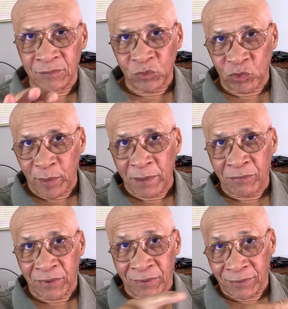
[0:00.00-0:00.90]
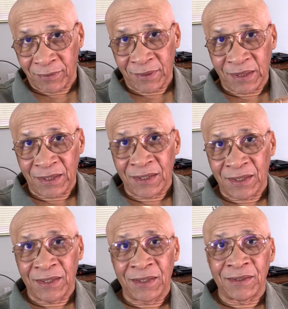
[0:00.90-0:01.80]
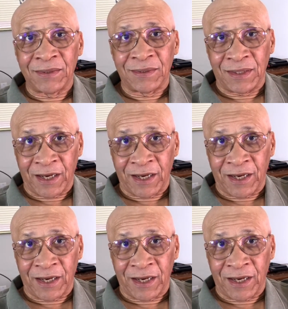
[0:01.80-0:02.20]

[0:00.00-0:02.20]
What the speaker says: Remember the